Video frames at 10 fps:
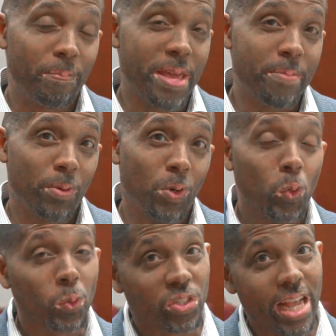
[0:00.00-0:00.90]
people
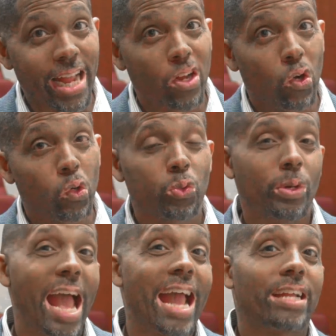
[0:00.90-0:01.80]
who set goals
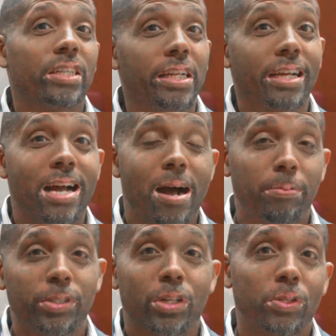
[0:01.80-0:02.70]
will actually
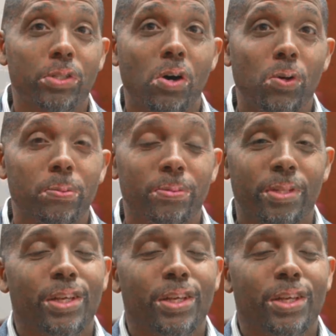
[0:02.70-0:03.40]
accomplish those goals?